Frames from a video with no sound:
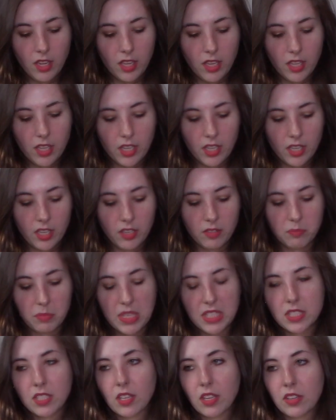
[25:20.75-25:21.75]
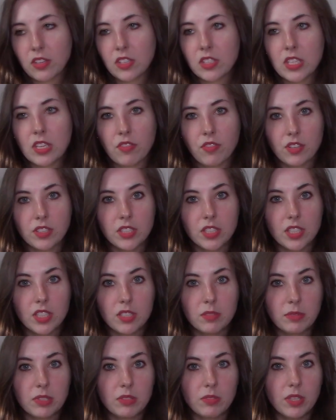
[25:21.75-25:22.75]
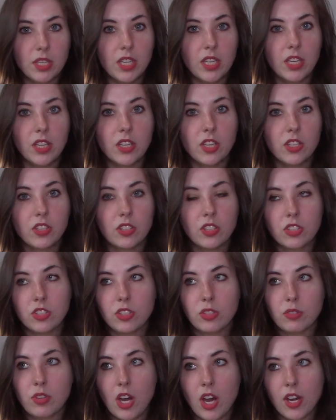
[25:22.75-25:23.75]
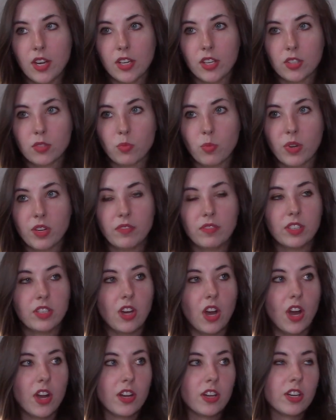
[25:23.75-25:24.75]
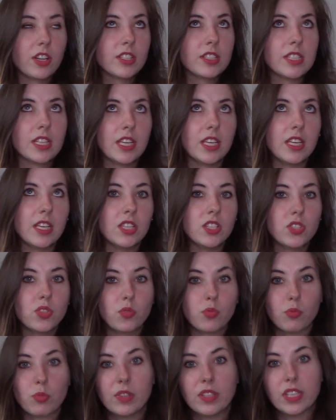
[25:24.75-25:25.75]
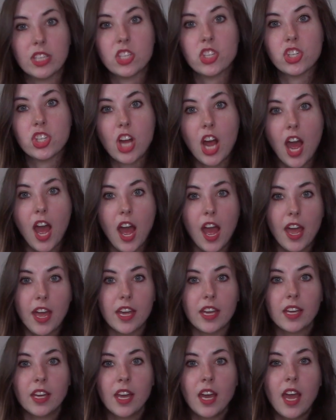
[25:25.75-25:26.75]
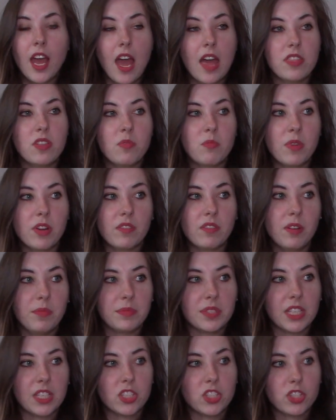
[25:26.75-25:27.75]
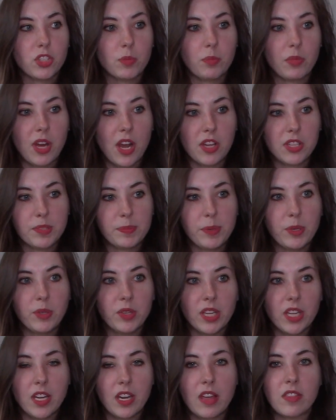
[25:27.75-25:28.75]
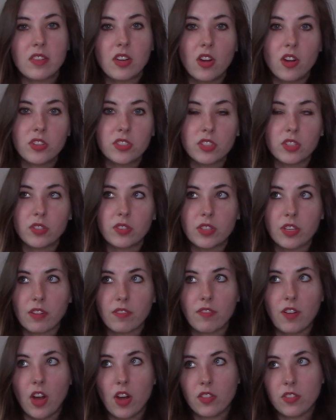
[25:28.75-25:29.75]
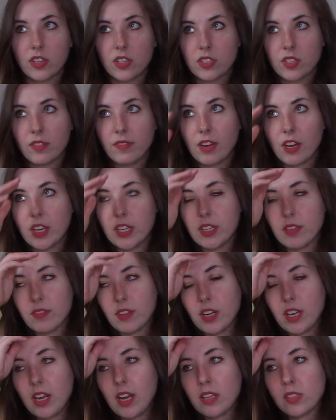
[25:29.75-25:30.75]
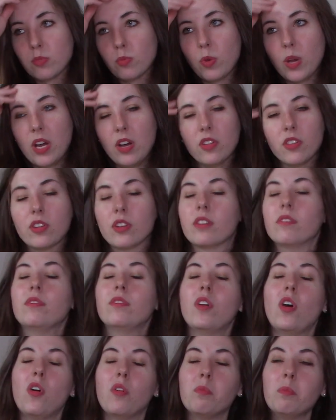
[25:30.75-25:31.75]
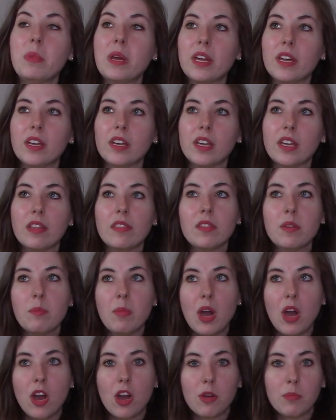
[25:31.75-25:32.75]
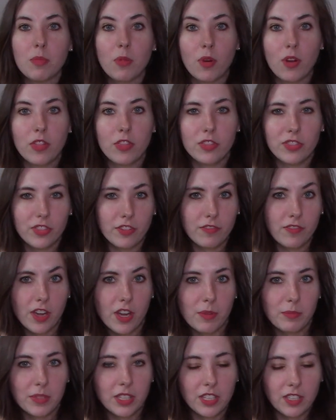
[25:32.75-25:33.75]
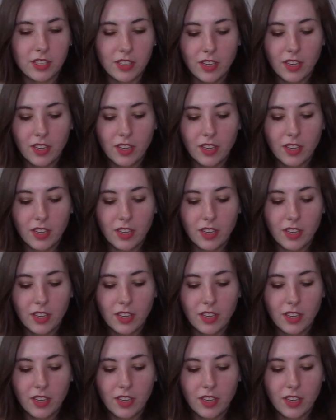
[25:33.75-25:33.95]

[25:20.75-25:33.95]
And basically the differences between the 2 daughters, one of the daughters is really shy, and then one of them's like super outspoken, and then also their fathers are very different as well, their involvement in the mob or the family.